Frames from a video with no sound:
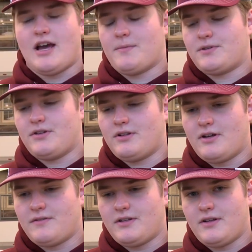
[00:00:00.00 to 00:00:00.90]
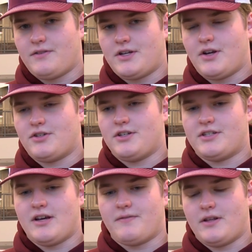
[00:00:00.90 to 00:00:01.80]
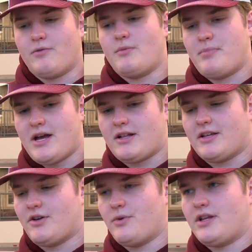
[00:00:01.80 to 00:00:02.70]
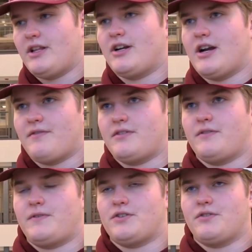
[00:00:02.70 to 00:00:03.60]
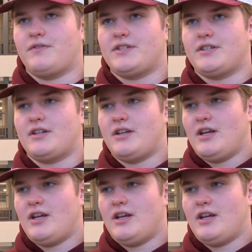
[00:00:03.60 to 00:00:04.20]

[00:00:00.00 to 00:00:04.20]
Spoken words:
absolutely loved it, loved the coaching staff, and I went back like a week later after the official visit.